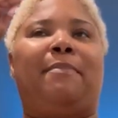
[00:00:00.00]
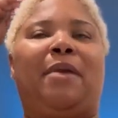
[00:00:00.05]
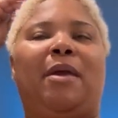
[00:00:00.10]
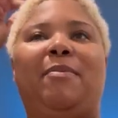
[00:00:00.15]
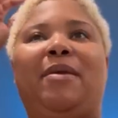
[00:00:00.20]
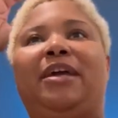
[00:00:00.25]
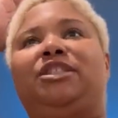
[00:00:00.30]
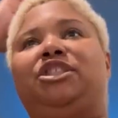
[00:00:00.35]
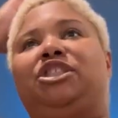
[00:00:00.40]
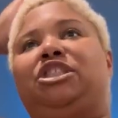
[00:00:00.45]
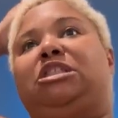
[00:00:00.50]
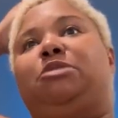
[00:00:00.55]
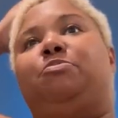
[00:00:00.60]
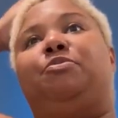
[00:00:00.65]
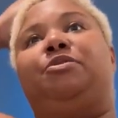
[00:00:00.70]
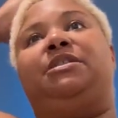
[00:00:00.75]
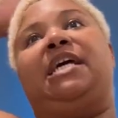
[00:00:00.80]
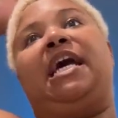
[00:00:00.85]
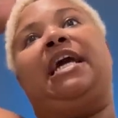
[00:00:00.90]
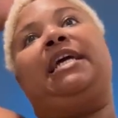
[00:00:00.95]
maybe I should just
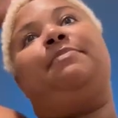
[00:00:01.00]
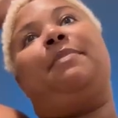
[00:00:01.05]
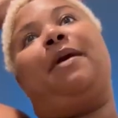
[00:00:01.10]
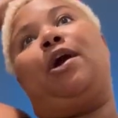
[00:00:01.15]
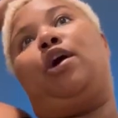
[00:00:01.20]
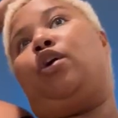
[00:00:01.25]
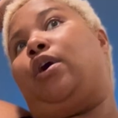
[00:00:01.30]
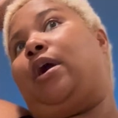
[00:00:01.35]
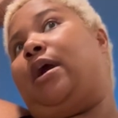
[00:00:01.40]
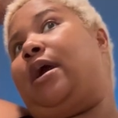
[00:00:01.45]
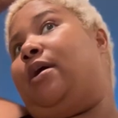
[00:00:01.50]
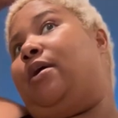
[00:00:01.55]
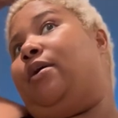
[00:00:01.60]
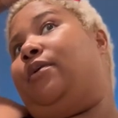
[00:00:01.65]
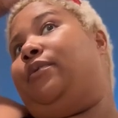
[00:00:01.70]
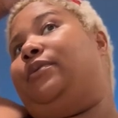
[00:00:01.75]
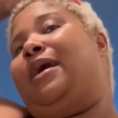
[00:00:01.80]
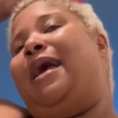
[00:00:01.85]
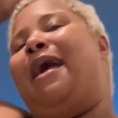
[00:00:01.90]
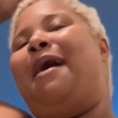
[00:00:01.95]
protect my
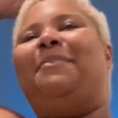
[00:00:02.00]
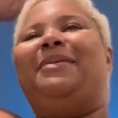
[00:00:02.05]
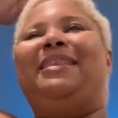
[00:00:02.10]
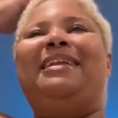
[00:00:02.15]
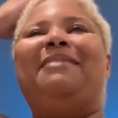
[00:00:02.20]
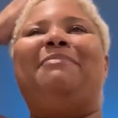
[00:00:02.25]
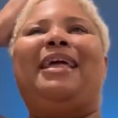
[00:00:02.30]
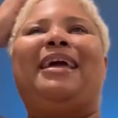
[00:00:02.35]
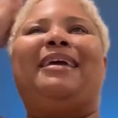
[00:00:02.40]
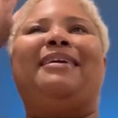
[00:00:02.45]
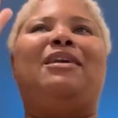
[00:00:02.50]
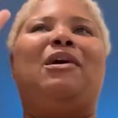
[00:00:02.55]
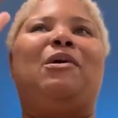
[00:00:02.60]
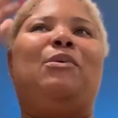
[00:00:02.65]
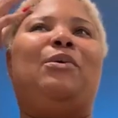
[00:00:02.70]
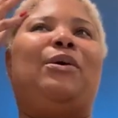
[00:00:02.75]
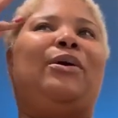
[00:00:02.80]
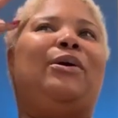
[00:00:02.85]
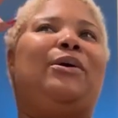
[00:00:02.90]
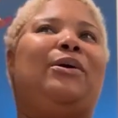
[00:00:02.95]
crown. Then I'm like, no,
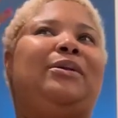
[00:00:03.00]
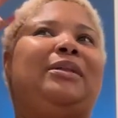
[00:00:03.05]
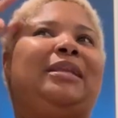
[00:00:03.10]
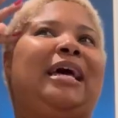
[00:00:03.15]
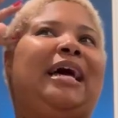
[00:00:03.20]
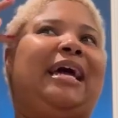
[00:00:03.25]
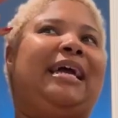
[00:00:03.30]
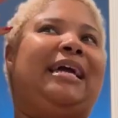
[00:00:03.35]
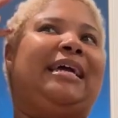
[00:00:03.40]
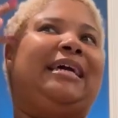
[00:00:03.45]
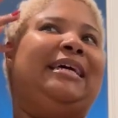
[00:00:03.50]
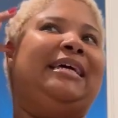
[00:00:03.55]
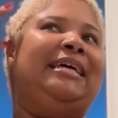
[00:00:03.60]
girl, like,